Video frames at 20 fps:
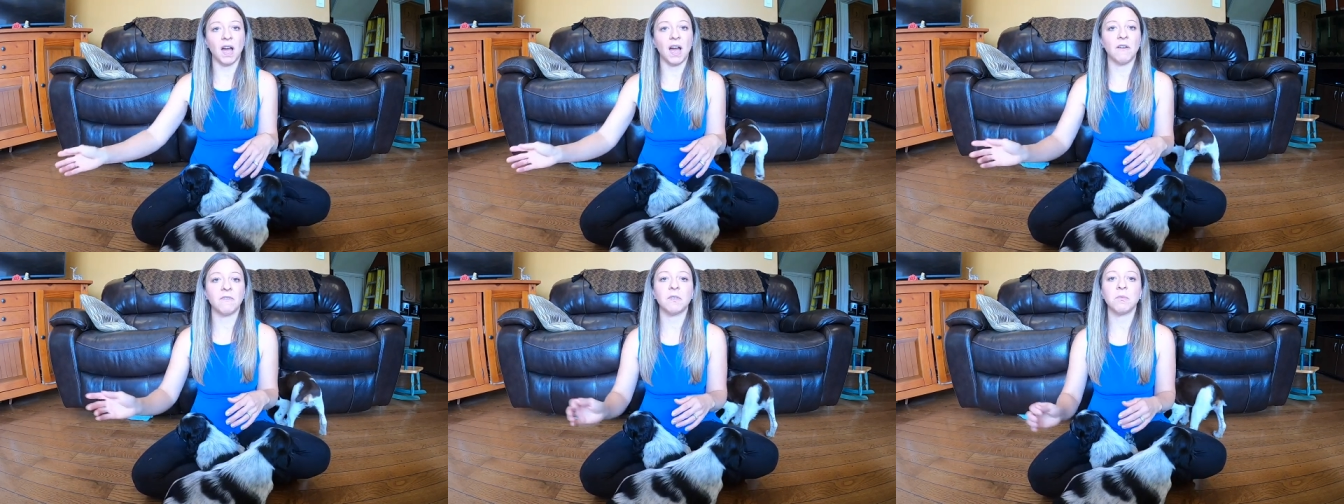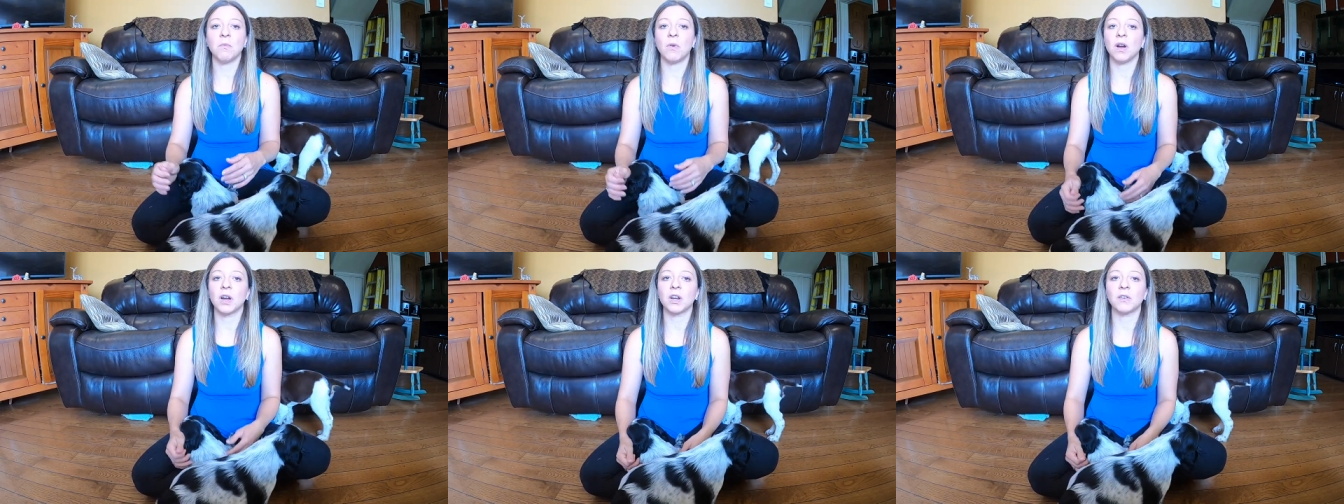have
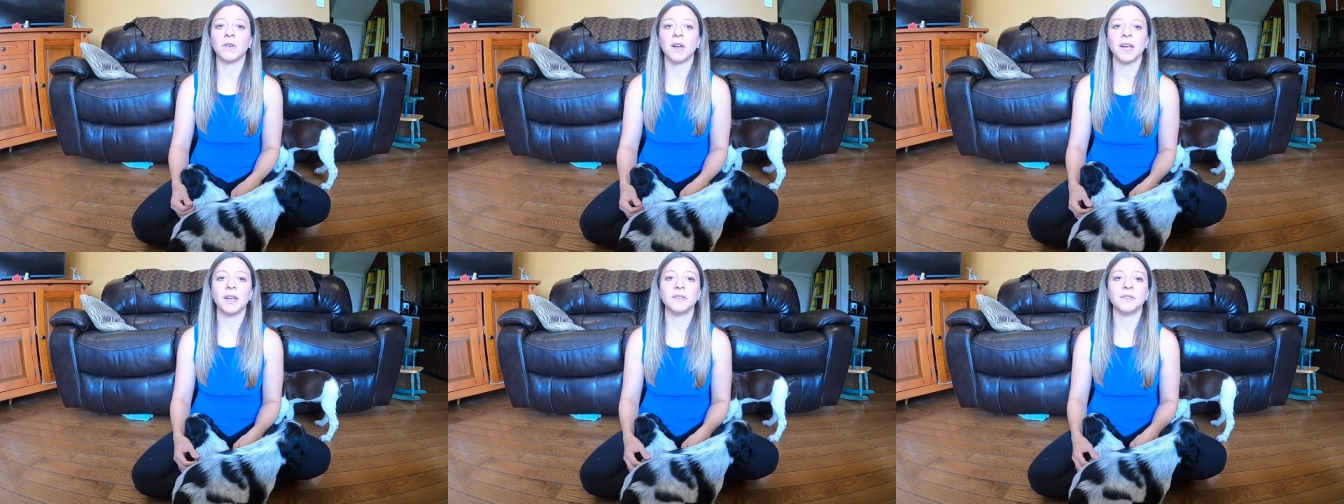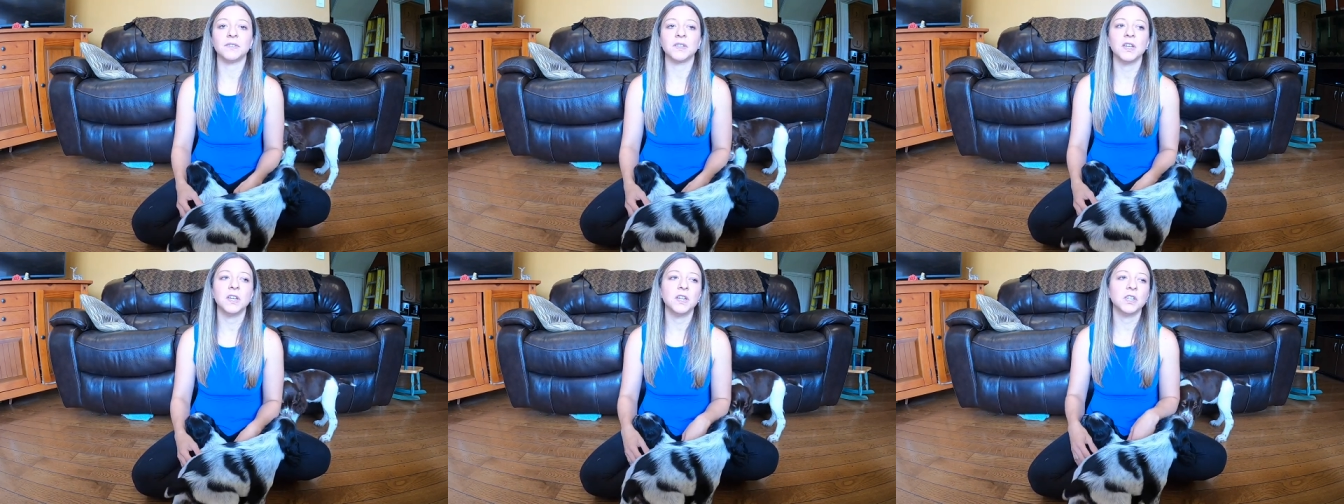them walk
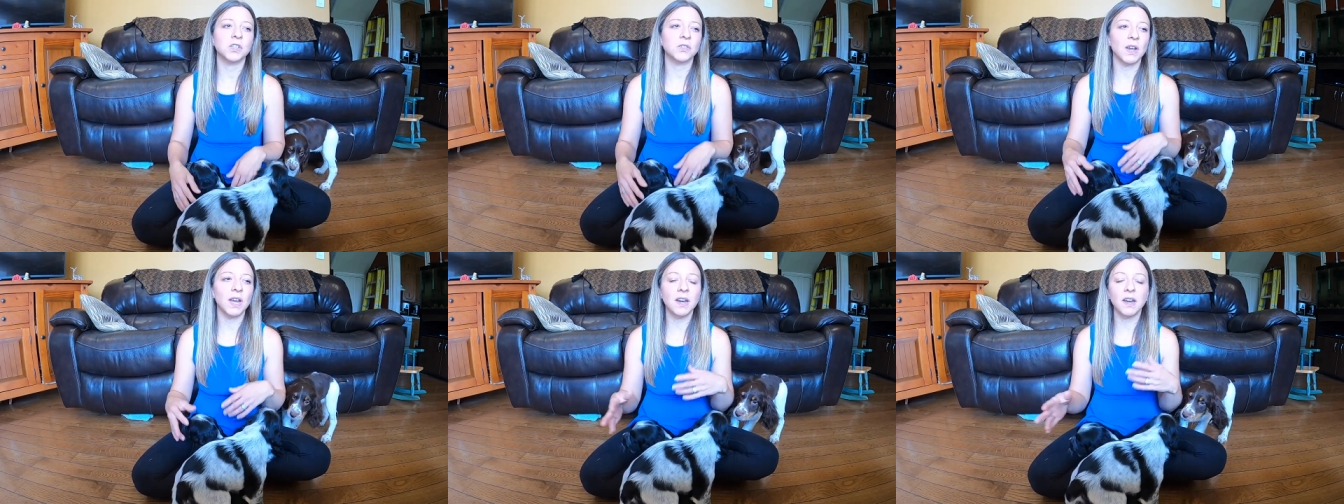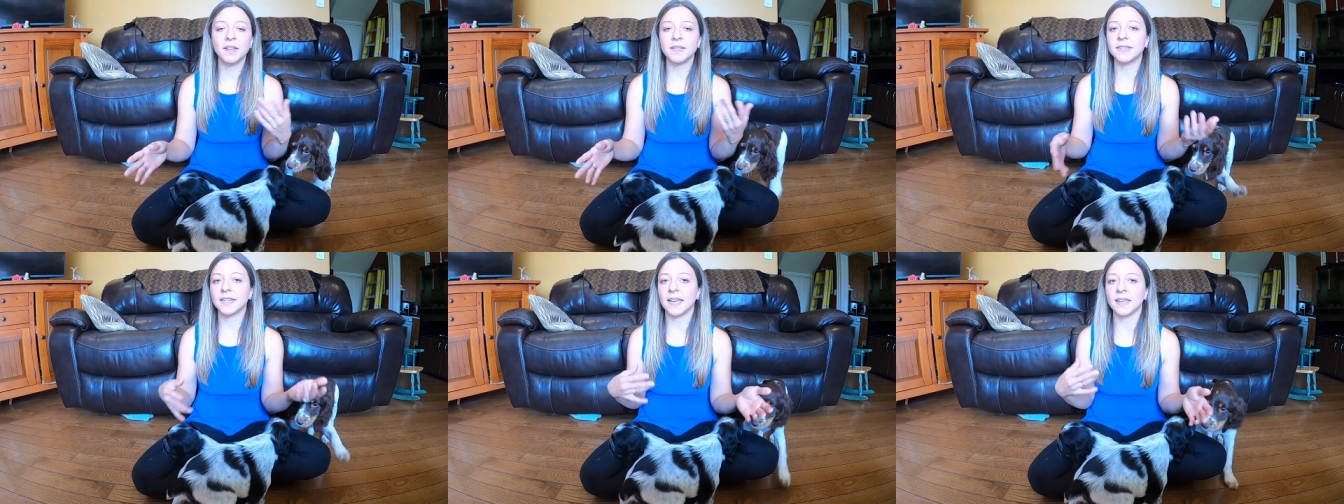around. Try
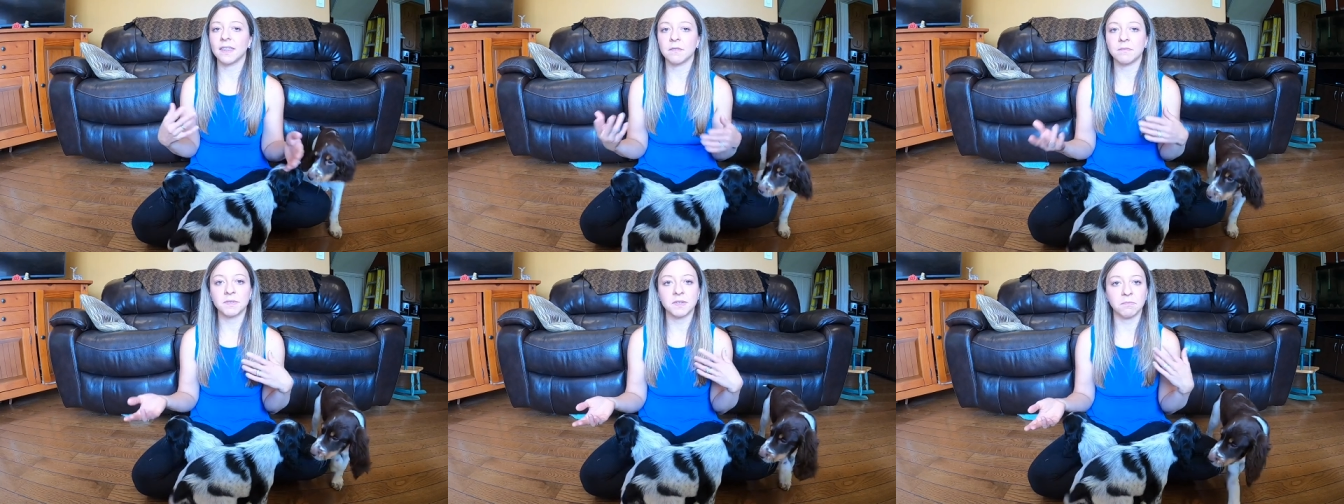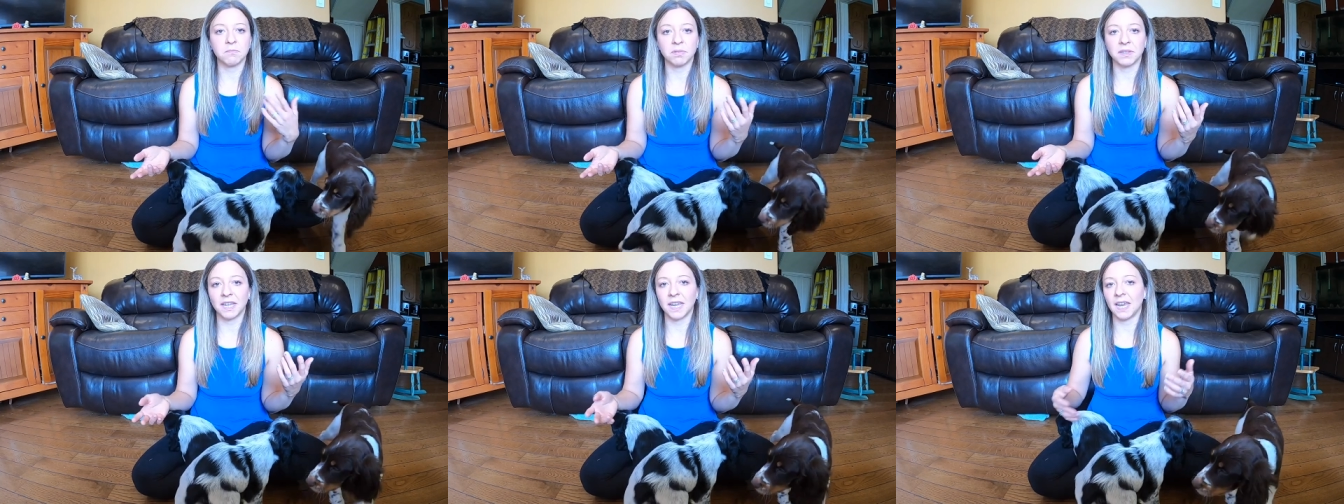not to get them to
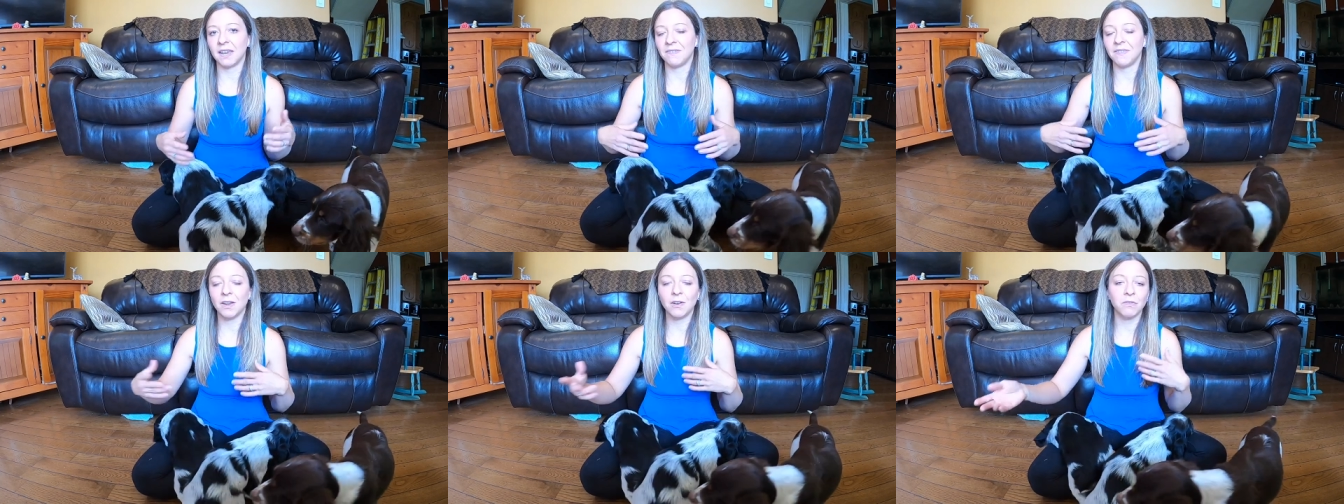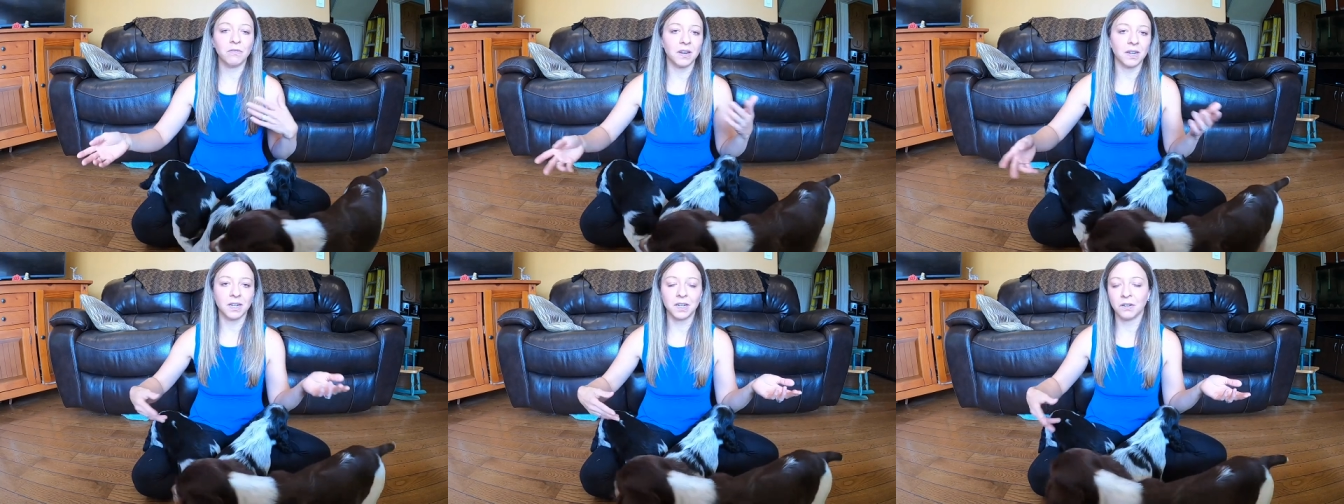play. If they're
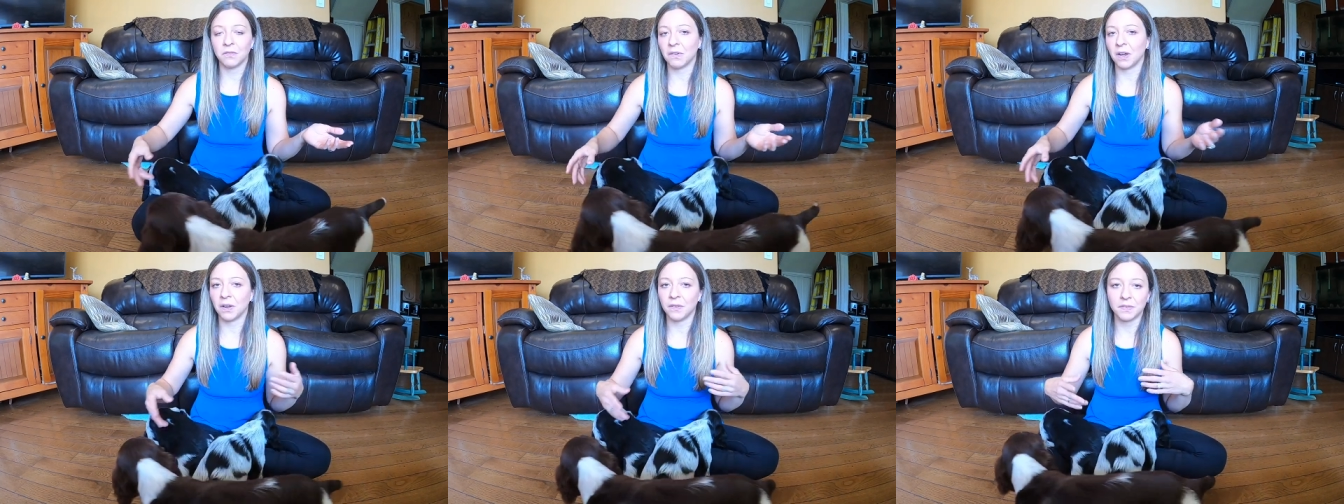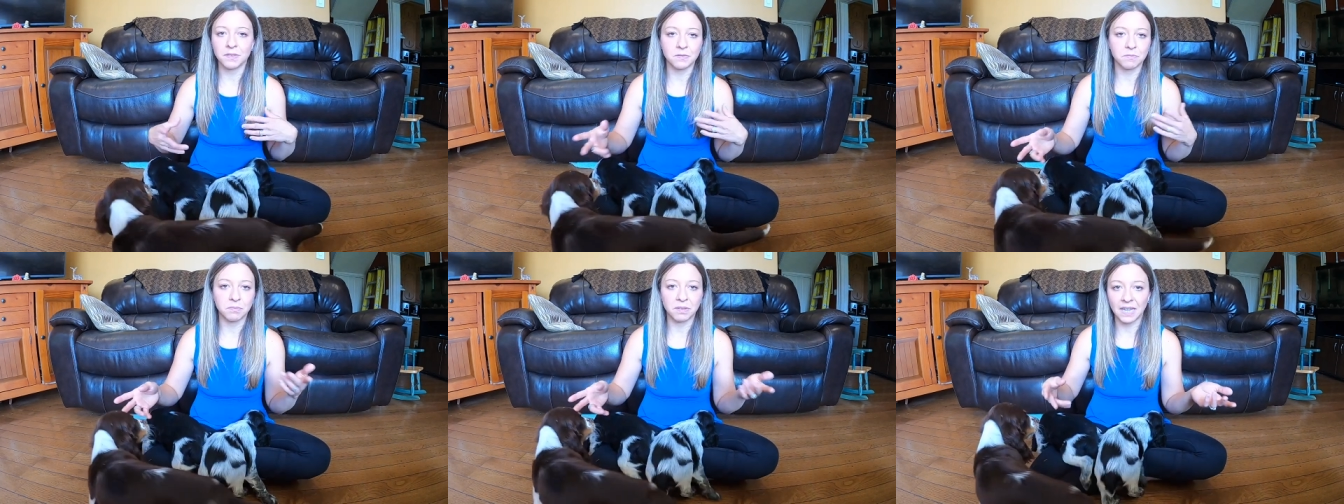running
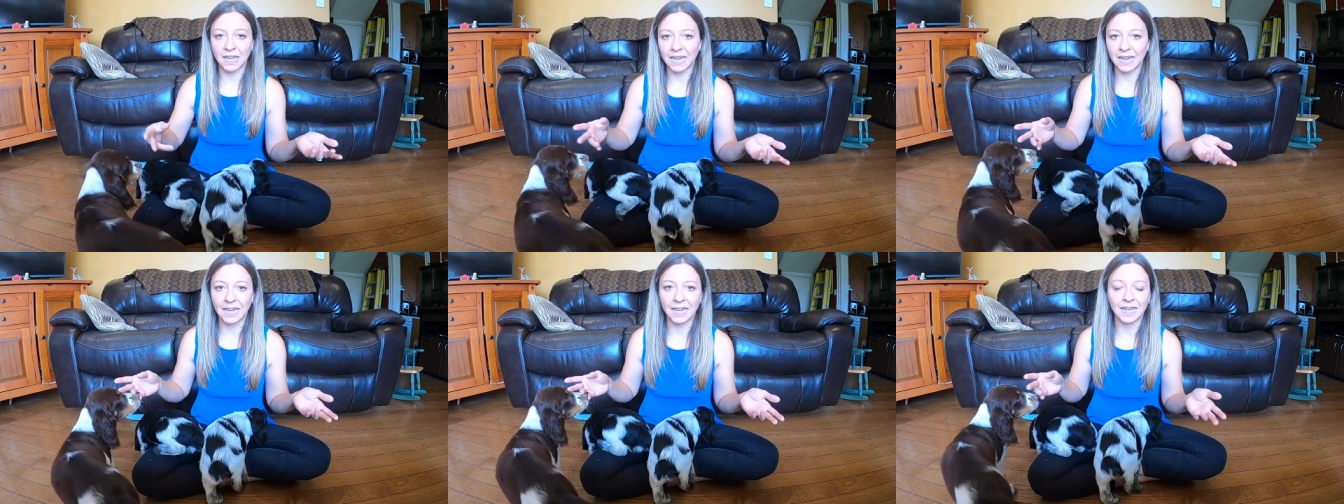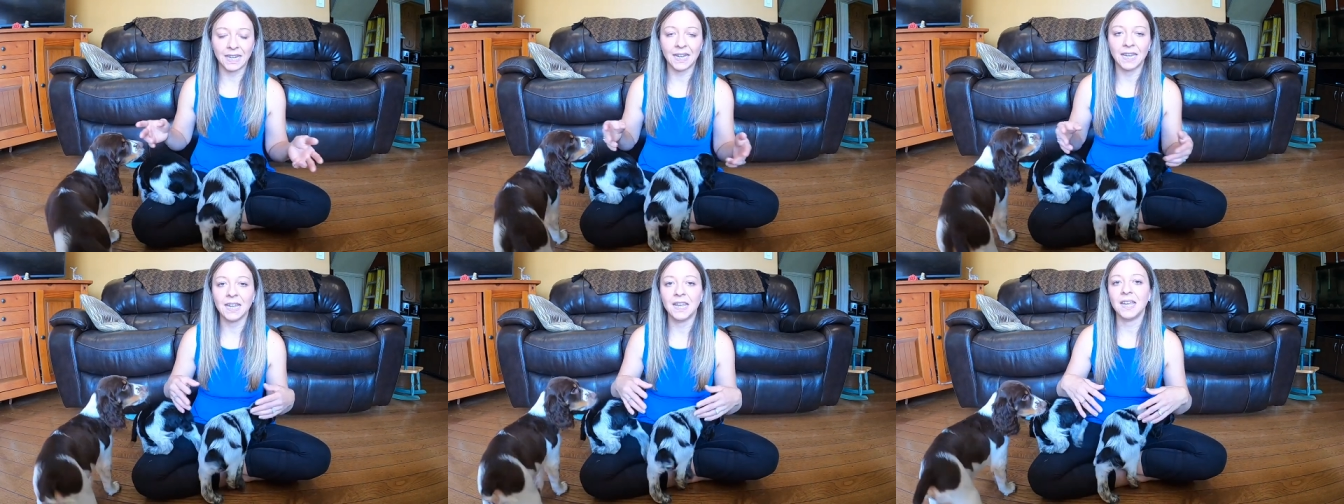around
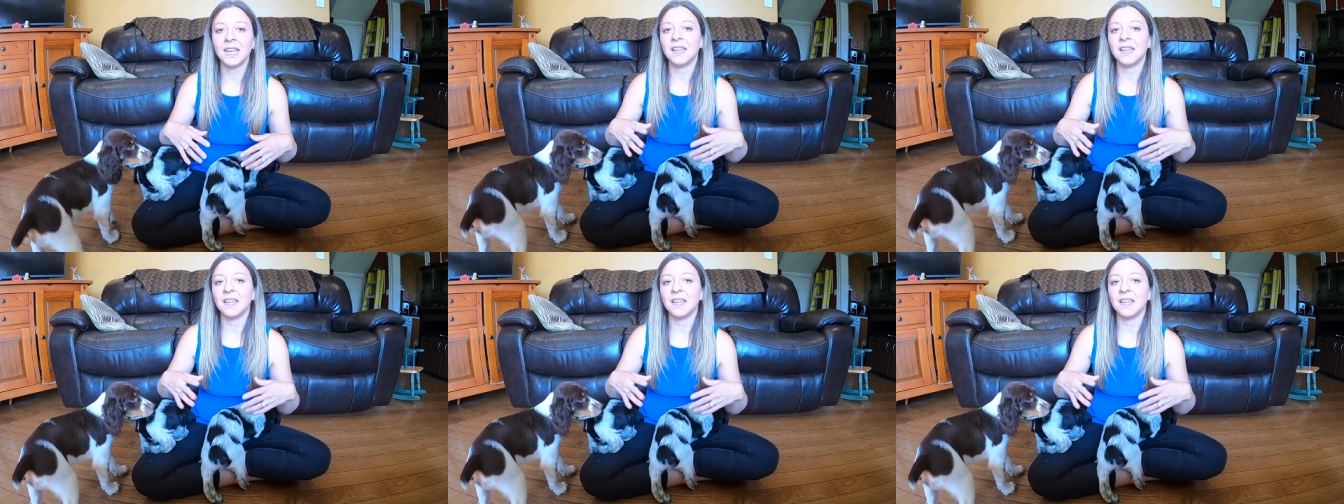playing,